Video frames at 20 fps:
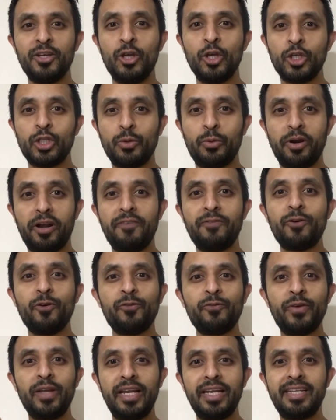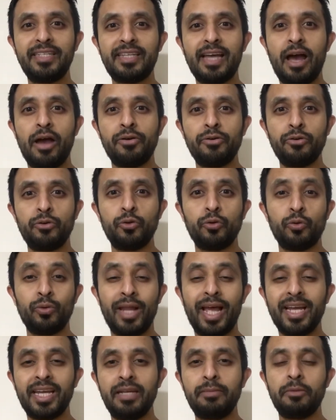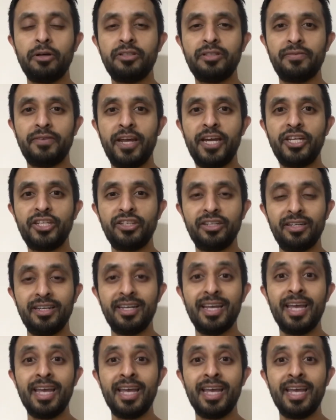So whenever you're feeling down and you're lacking motivation,